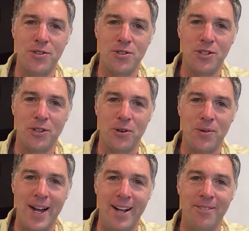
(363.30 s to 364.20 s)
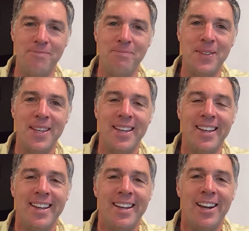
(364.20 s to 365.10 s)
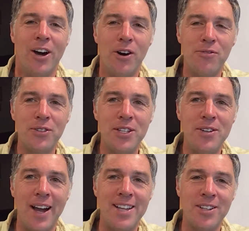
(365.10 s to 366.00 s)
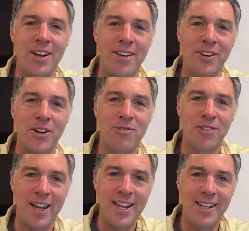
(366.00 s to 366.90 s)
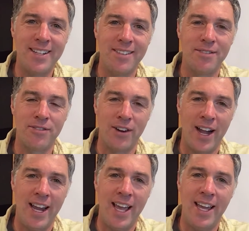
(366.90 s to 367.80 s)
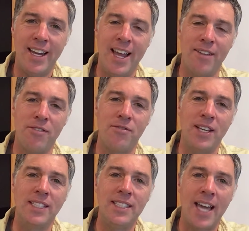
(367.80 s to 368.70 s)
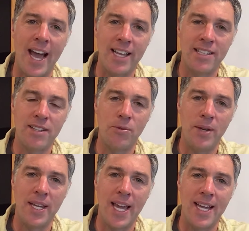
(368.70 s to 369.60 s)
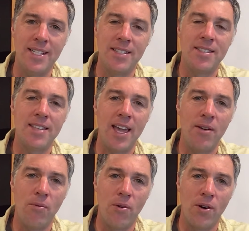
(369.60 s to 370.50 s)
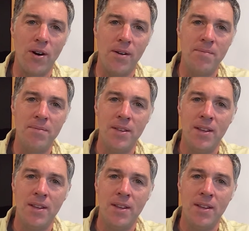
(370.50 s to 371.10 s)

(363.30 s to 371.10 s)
just a little while. Hopefully, you guys all have a great Friday and have a fantastic weekend. Stay warm.